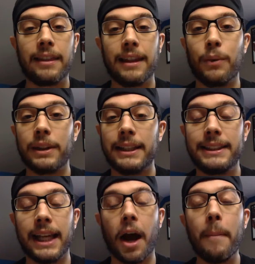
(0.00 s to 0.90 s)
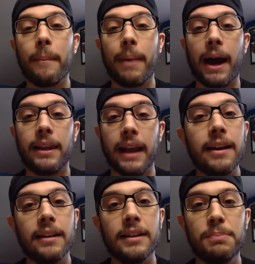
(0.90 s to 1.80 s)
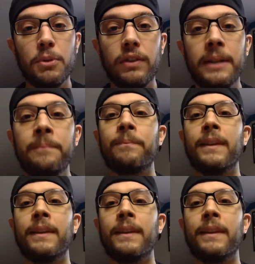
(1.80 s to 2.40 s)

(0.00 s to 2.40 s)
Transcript: I think what they set up by the end of this movie